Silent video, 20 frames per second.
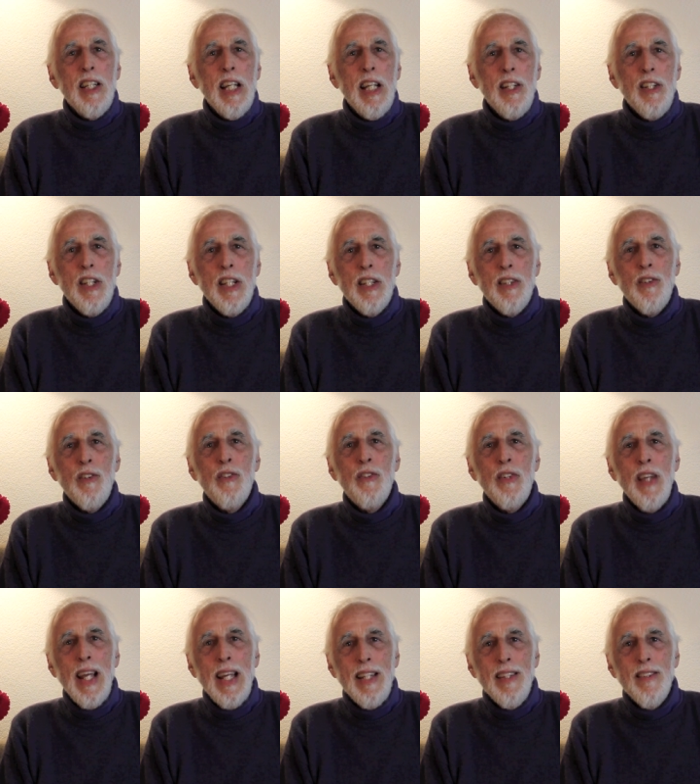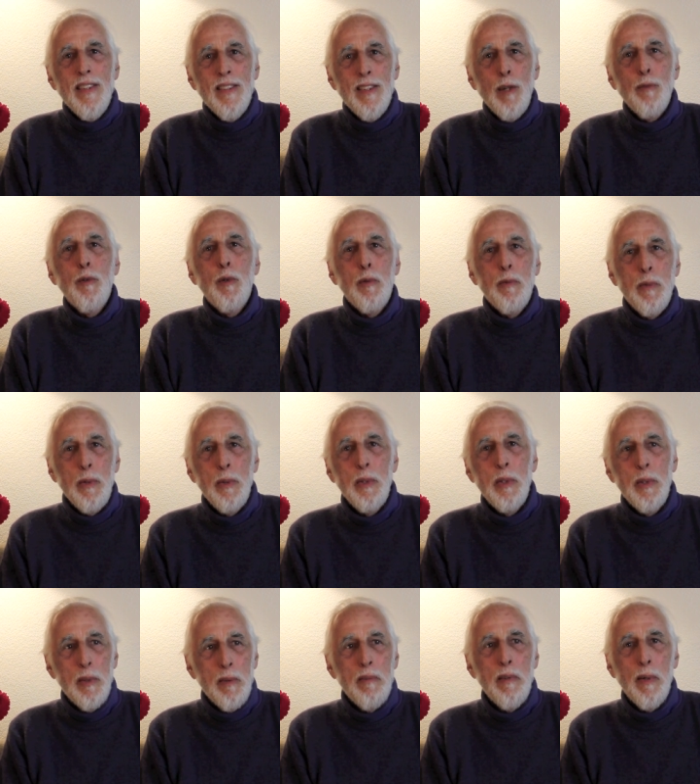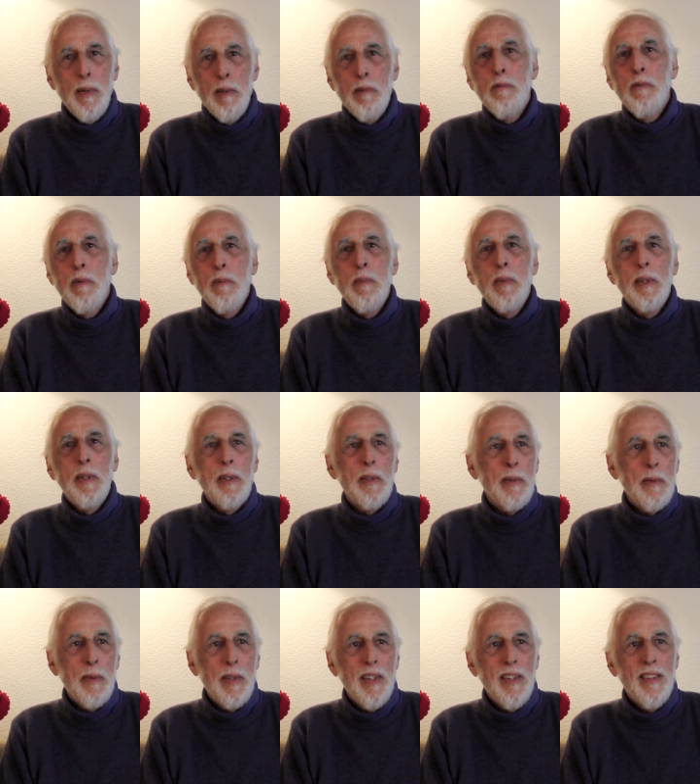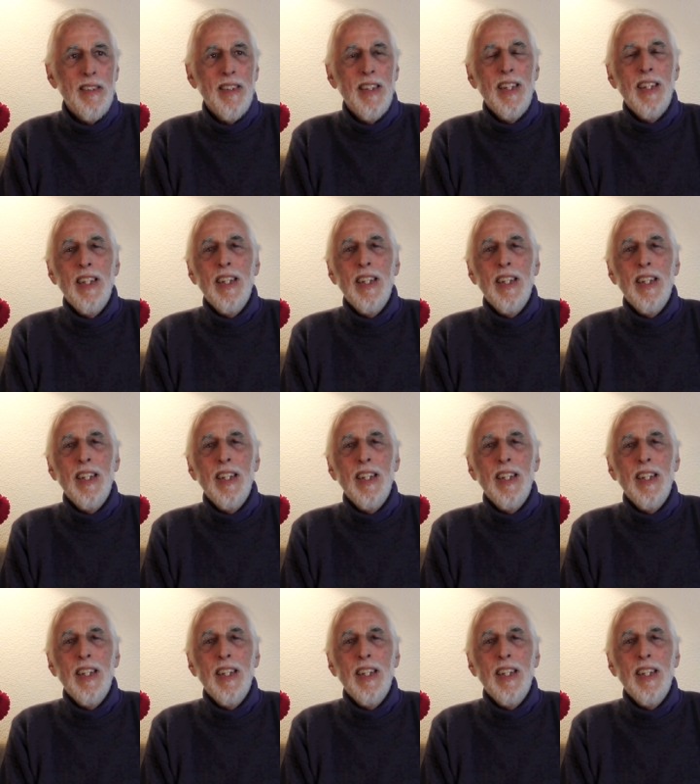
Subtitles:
Indian saints, some of who you're very familiar with,